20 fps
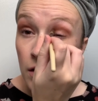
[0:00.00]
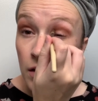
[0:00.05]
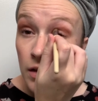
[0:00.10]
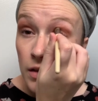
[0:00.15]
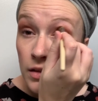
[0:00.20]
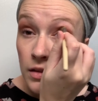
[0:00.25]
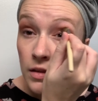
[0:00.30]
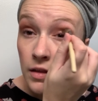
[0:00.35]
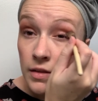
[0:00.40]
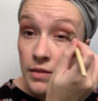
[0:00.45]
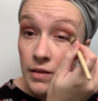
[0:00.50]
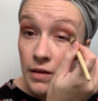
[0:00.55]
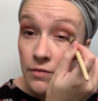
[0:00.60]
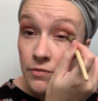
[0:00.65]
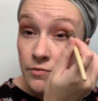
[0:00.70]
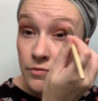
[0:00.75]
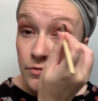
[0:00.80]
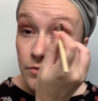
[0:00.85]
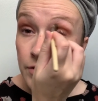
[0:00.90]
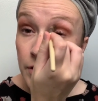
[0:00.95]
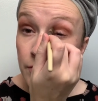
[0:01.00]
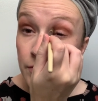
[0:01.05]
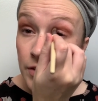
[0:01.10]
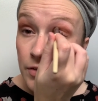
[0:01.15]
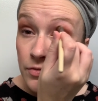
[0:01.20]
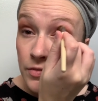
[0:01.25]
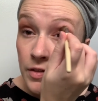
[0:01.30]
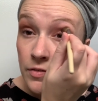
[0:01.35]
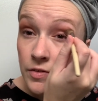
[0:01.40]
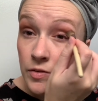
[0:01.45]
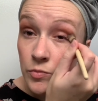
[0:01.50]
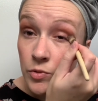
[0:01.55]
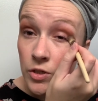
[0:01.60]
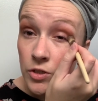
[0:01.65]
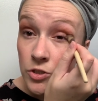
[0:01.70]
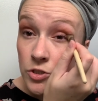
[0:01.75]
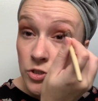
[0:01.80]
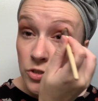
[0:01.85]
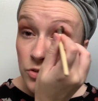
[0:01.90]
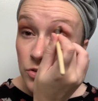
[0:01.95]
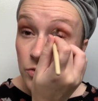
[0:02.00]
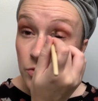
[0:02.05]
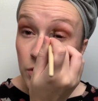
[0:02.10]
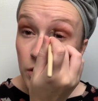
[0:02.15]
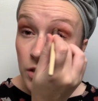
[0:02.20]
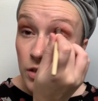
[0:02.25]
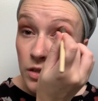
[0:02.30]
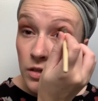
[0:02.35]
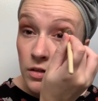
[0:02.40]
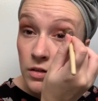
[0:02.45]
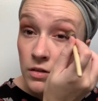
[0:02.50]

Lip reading: and let that fluffy brush do the work.